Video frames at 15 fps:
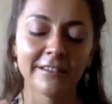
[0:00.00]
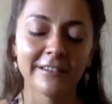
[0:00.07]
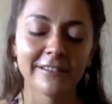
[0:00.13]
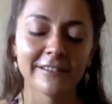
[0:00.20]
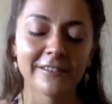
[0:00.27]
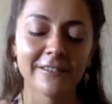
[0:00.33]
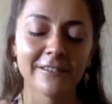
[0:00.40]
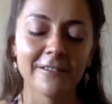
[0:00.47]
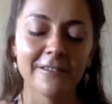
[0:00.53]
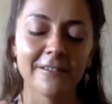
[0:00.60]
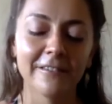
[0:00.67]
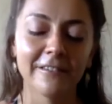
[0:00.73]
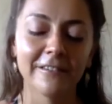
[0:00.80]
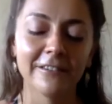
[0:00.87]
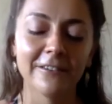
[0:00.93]
So
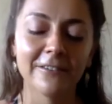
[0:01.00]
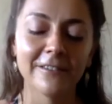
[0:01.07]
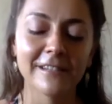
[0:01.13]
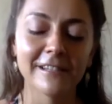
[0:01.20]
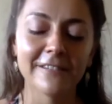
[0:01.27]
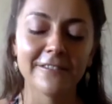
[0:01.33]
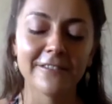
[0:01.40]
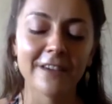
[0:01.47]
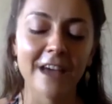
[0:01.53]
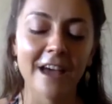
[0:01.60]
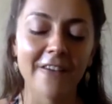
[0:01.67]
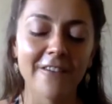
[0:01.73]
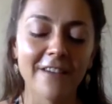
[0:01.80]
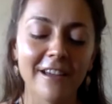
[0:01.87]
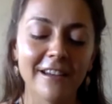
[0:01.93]
notice if you
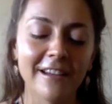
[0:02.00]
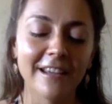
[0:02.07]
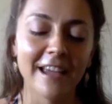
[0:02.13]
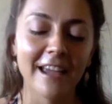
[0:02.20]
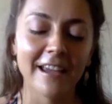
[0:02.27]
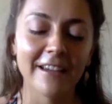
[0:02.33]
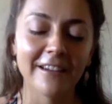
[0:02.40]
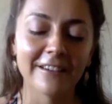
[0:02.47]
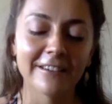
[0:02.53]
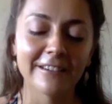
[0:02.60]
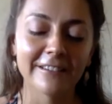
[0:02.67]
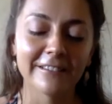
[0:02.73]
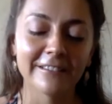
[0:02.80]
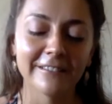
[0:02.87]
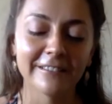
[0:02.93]
have any
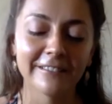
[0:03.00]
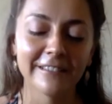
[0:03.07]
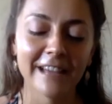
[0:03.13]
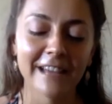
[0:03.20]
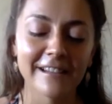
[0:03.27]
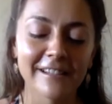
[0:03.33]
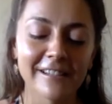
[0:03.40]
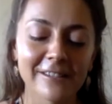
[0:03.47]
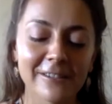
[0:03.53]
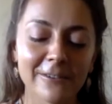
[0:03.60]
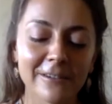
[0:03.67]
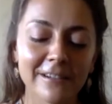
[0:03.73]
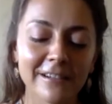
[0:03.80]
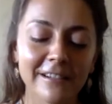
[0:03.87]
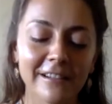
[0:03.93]
anger that is
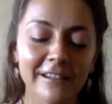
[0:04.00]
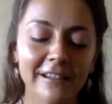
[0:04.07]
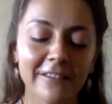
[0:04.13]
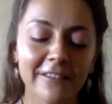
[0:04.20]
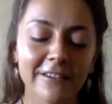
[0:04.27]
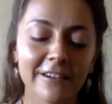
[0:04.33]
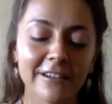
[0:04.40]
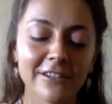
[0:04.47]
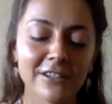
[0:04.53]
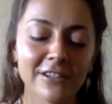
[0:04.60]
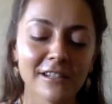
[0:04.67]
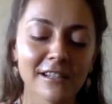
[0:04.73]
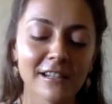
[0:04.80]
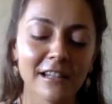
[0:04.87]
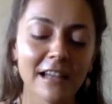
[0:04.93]
stored in the liver and
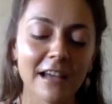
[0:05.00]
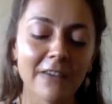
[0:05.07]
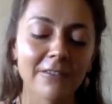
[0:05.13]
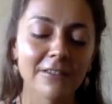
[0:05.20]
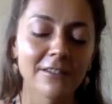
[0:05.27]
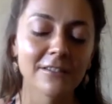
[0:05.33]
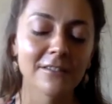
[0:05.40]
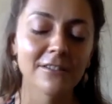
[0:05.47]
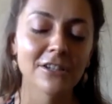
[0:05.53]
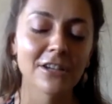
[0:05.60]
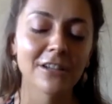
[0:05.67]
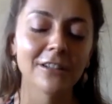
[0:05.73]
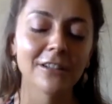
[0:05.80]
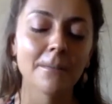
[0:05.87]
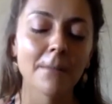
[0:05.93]
just allow it to
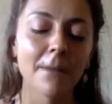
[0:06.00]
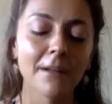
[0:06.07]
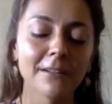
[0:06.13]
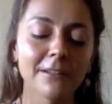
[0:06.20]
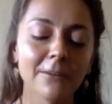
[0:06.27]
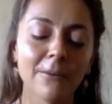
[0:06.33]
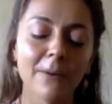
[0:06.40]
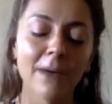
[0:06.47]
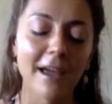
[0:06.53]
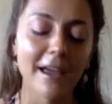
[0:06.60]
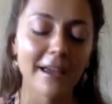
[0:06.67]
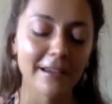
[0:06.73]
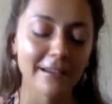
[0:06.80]
gently melt away.